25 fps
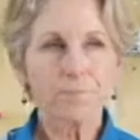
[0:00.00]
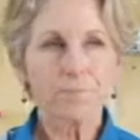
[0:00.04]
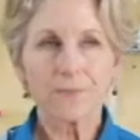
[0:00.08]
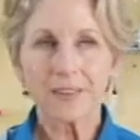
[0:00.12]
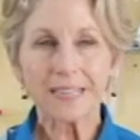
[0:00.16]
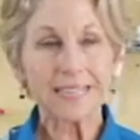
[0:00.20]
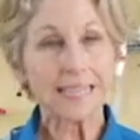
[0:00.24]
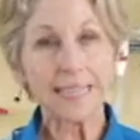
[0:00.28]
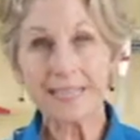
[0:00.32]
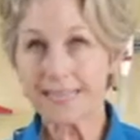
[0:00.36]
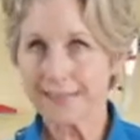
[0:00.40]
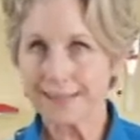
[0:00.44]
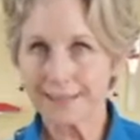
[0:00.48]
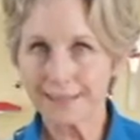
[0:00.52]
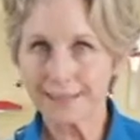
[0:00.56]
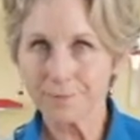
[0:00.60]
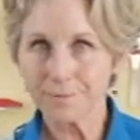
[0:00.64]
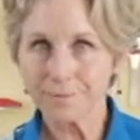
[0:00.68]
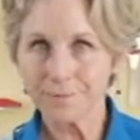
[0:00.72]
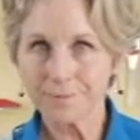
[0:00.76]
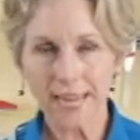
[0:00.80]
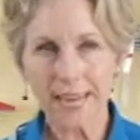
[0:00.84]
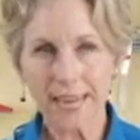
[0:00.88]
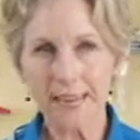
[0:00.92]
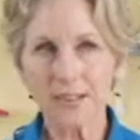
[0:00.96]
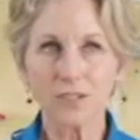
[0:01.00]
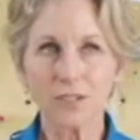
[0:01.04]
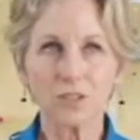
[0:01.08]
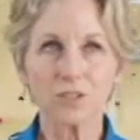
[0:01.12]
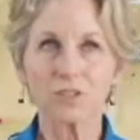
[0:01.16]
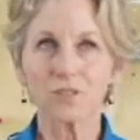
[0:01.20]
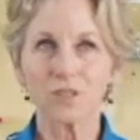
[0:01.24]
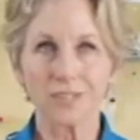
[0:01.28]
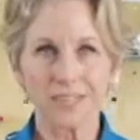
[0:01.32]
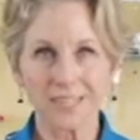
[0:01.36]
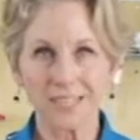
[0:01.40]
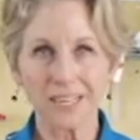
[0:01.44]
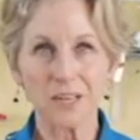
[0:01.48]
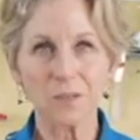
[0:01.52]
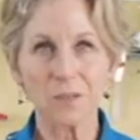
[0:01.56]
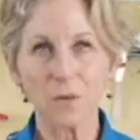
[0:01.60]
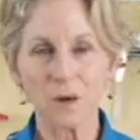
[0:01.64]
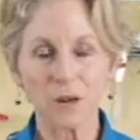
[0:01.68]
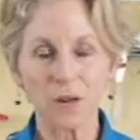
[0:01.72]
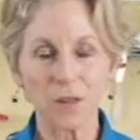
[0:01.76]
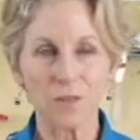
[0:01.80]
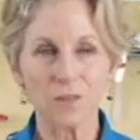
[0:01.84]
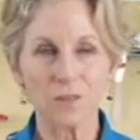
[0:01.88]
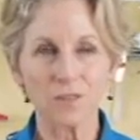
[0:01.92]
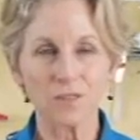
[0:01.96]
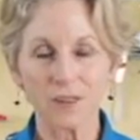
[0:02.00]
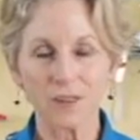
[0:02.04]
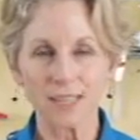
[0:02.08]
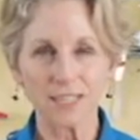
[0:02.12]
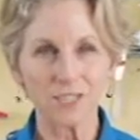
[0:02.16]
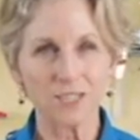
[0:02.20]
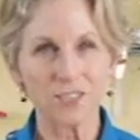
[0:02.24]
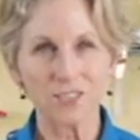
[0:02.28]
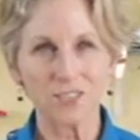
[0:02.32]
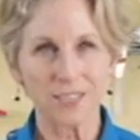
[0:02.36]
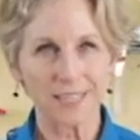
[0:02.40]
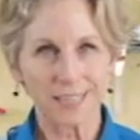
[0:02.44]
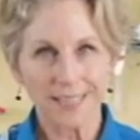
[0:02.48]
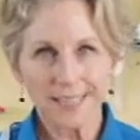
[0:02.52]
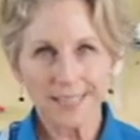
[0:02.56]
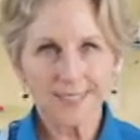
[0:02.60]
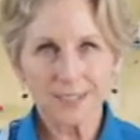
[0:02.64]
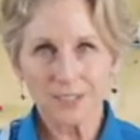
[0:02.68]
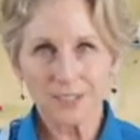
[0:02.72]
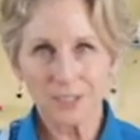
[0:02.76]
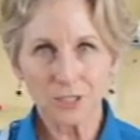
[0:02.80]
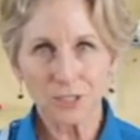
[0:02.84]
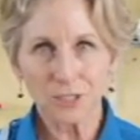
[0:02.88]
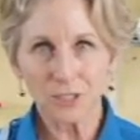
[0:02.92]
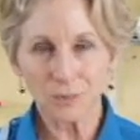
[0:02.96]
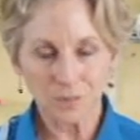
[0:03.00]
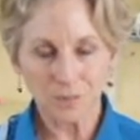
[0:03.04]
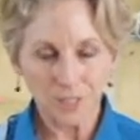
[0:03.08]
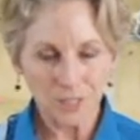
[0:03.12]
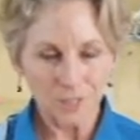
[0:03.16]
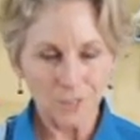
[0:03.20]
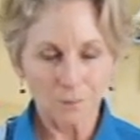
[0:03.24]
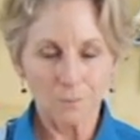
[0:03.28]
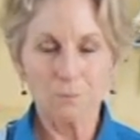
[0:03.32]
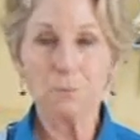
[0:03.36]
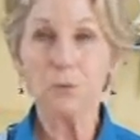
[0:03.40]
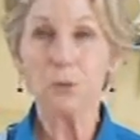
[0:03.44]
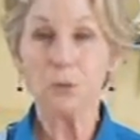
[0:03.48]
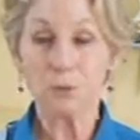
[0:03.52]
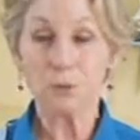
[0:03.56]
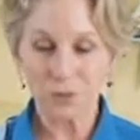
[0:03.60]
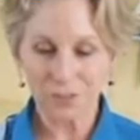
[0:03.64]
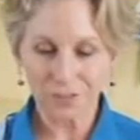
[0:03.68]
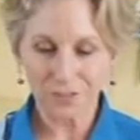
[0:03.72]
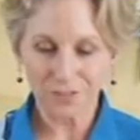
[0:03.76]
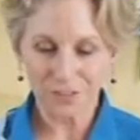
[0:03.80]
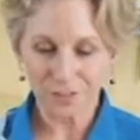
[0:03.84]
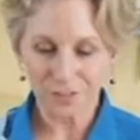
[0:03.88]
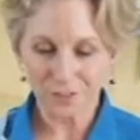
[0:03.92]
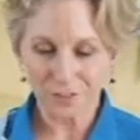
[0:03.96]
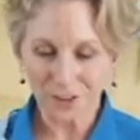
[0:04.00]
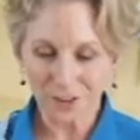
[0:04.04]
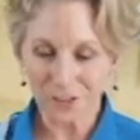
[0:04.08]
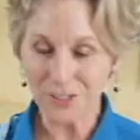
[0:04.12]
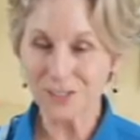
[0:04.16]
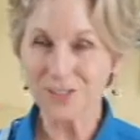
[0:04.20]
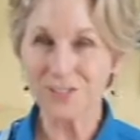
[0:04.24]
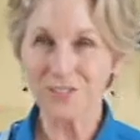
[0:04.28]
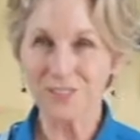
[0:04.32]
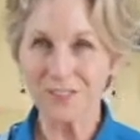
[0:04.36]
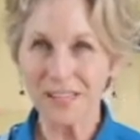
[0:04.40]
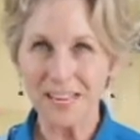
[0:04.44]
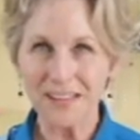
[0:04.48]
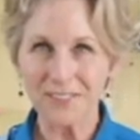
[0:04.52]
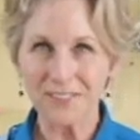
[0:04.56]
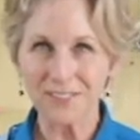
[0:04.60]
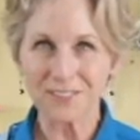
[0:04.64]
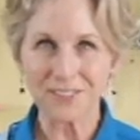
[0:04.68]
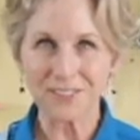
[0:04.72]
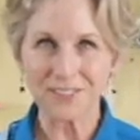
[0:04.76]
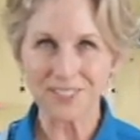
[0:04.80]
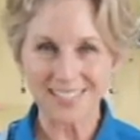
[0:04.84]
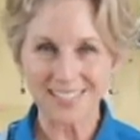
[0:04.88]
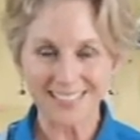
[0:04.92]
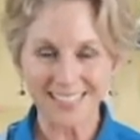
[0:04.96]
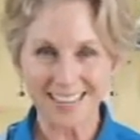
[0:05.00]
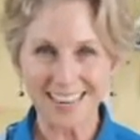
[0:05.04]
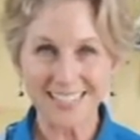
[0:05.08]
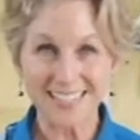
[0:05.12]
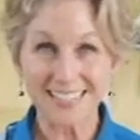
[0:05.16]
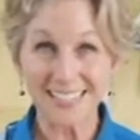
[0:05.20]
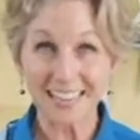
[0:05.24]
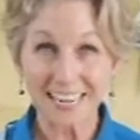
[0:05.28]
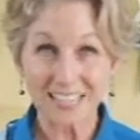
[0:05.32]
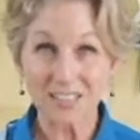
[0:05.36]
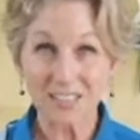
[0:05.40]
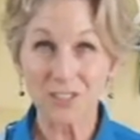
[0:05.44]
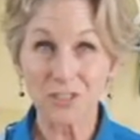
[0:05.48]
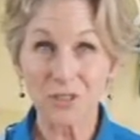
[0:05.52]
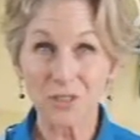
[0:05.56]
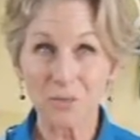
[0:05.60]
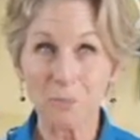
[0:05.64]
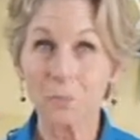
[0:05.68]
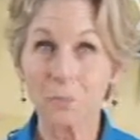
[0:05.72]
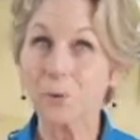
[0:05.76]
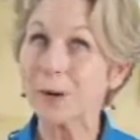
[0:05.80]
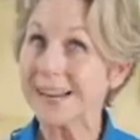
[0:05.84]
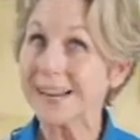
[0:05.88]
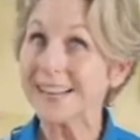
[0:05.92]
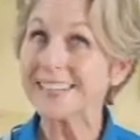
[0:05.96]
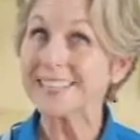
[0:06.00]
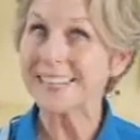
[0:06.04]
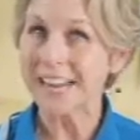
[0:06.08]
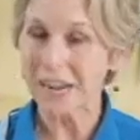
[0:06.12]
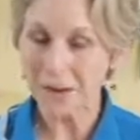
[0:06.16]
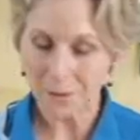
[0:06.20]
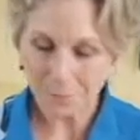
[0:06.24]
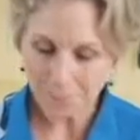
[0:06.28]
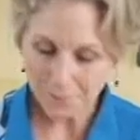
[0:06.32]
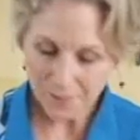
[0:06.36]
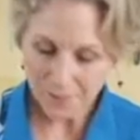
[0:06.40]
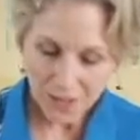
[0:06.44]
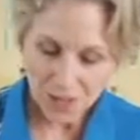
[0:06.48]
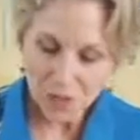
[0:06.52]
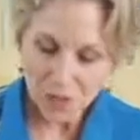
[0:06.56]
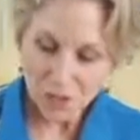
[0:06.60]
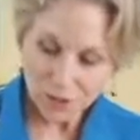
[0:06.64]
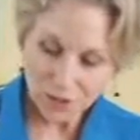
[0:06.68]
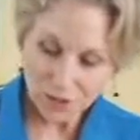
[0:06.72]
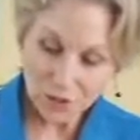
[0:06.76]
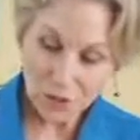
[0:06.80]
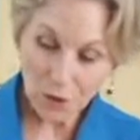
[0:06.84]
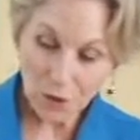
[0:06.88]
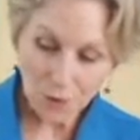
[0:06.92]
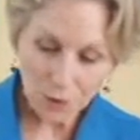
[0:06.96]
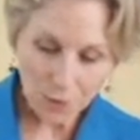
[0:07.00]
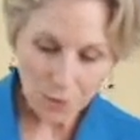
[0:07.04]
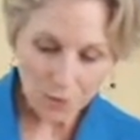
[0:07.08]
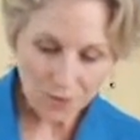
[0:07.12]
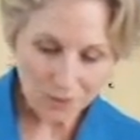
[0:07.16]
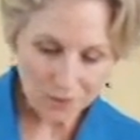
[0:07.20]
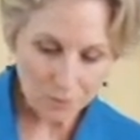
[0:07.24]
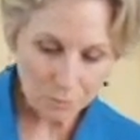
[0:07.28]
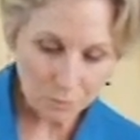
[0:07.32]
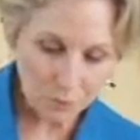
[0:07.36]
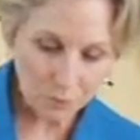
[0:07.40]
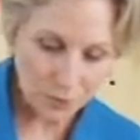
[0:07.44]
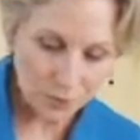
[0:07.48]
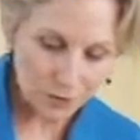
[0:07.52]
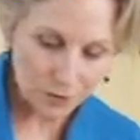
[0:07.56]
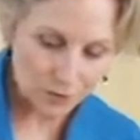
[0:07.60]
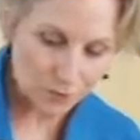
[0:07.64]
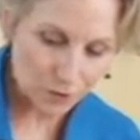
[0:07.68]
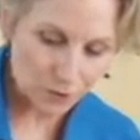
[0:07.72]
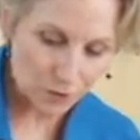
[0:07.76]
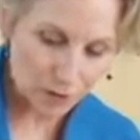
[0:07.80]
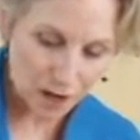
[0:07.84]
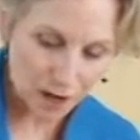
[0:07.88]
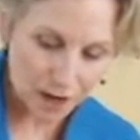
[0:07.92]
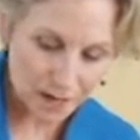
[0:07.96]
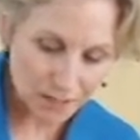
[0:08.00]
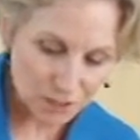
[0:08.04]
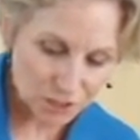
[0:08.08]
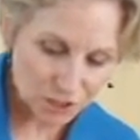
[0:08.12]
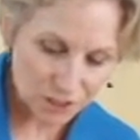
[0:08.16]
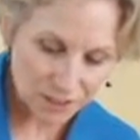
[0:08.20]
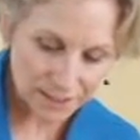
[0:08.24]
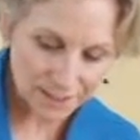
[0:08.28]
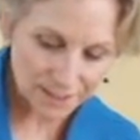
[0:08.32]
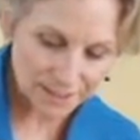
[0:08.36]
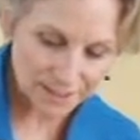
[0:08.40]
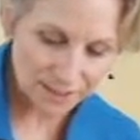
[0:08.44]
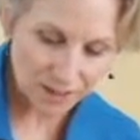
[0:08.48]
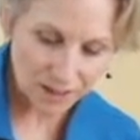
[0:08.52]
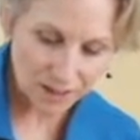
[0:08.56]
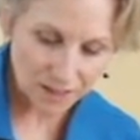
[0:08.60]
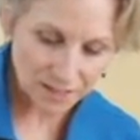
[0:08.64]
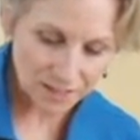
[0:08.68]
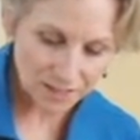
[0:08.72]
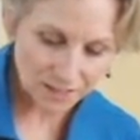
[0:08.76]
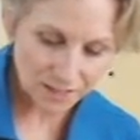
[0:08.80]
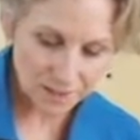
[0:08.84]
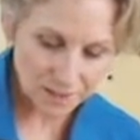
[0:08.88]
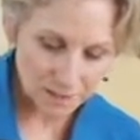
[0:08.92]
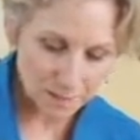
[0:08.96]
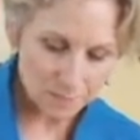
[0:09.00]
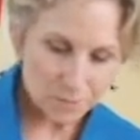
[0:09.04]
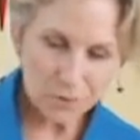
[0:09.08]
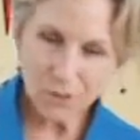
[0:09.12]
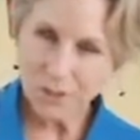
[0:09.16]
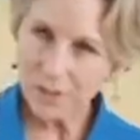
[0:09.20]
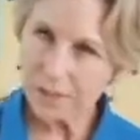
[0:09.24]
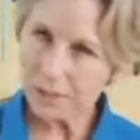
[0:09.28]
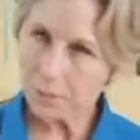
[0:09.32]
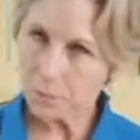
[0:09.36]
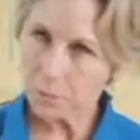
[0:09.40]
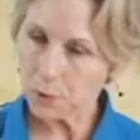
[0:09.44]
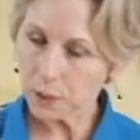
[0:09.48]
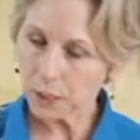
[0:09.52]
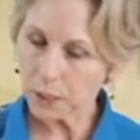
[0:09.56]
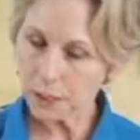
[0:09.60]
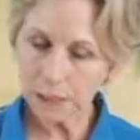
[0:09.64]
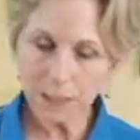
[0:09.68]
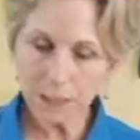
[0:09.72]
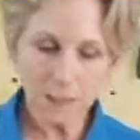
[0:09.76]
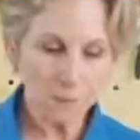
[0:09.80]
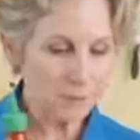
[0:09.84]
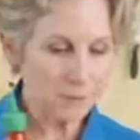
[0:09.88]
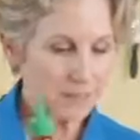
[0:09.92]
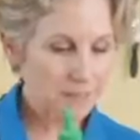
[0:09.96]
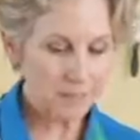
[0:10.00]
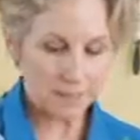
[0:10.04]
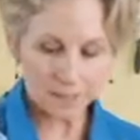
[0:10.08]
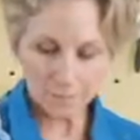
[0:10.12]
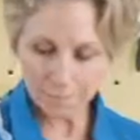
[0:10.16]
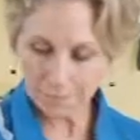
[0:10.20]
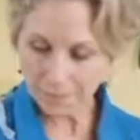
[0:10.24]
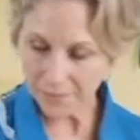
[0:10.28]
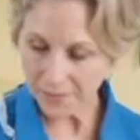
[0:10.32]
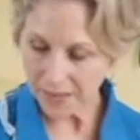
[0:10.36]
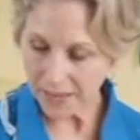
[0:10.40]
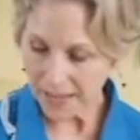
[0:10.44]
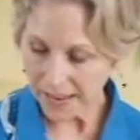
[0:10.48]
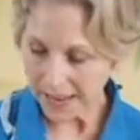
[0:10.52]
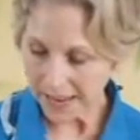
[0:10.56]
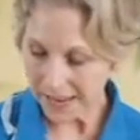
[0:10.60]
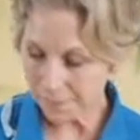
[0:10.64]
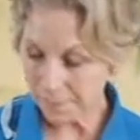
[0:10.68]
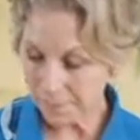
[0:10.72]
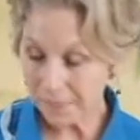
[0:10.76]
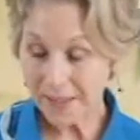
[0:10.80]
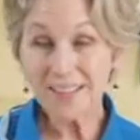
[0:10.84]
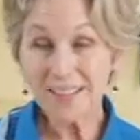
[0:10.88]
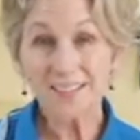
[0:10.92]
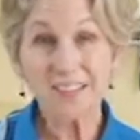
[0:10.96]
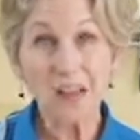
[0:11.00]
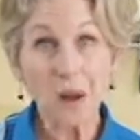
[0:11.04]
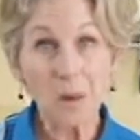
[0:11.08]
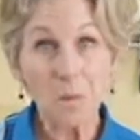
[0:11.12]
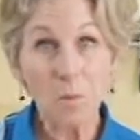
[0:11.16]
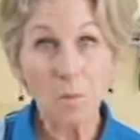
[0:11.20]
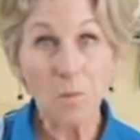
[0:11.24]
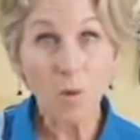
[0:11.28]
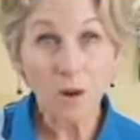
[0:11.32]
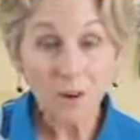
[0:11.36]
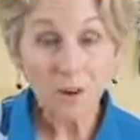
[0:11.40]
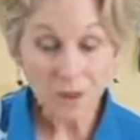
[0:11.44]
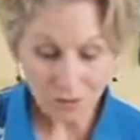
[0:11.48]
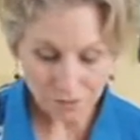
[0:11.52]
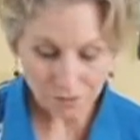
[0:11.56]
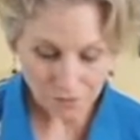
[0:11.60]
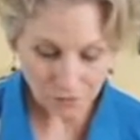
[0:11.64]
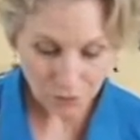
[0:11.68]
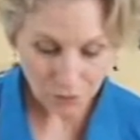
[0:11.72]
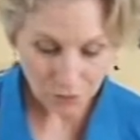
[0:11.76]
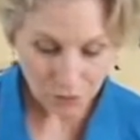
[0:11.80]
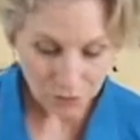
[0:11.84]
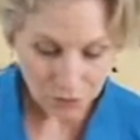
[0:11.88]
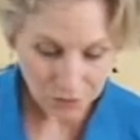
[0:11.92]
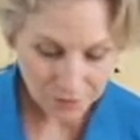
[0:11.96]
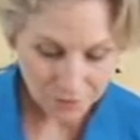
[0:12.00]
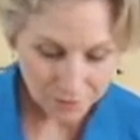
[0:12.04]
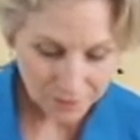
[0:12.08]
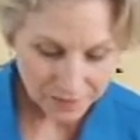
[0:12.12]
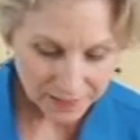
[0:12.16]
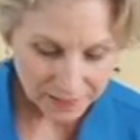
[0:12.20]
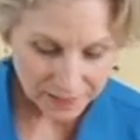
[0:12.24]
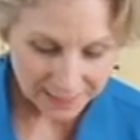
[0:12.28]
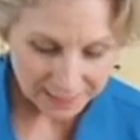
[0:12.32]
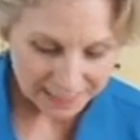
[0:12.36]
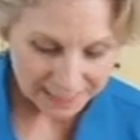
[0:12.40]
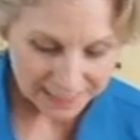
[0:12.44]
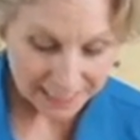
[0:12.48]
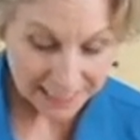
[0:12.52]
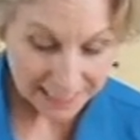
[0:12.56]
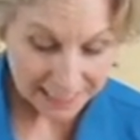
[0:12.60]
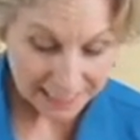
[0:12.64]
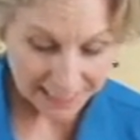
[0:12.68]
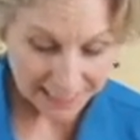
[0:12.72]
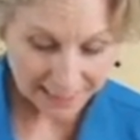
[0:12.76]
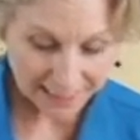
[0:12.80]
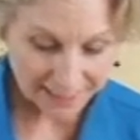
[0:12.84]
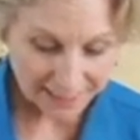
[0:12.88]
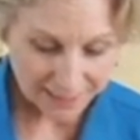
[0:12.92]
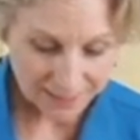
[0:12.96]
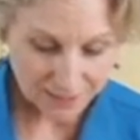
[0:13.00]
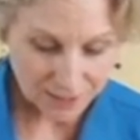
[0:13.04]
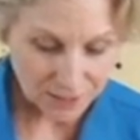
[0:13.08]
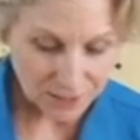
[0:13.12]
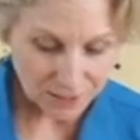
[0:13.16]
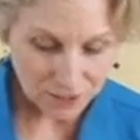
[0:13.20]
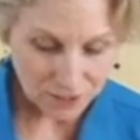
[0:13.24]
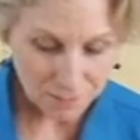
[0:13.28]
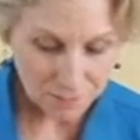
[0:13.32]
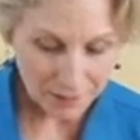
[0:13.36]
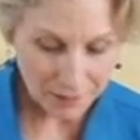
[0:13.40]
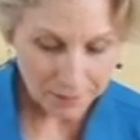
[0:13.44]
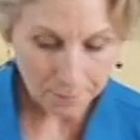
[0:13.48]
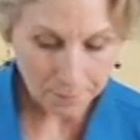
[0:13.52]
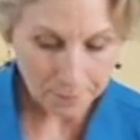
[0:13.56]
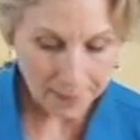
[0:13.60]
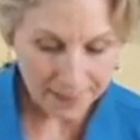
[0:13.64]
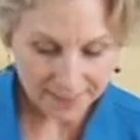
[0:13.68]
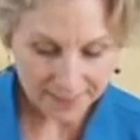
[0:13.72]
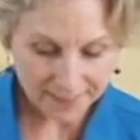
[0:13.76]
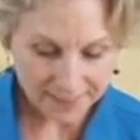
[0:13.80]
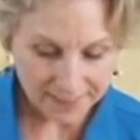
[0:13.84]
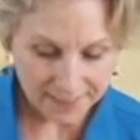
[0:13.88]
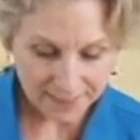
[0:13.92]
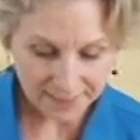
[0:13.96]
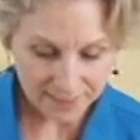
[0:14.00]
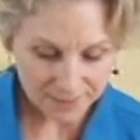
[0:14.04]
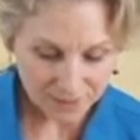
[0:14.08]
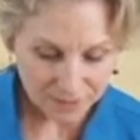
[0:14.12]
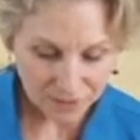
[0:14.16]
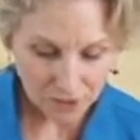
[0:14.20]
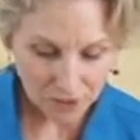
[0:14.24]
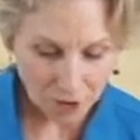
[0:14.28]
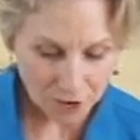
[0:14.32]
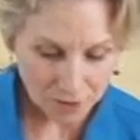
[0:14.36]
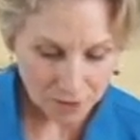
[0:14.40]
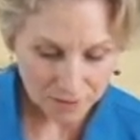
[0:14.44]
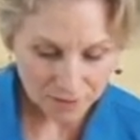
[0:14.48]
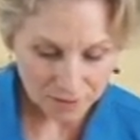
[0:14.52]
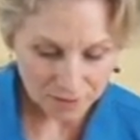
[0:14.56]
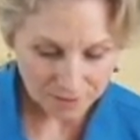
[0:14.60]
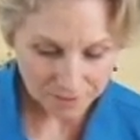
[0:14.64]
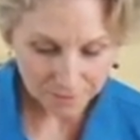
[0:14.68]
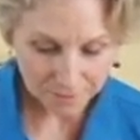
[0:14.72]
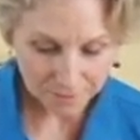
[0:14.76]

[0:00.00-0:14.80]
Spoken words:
kick. Kale is, again, one of those veggies that needs a little boost as far as flavor and texture breakdown. So this beautiful hot chili sauce, just going to put a little bit in. It makes a wonderful kick to my base sauce.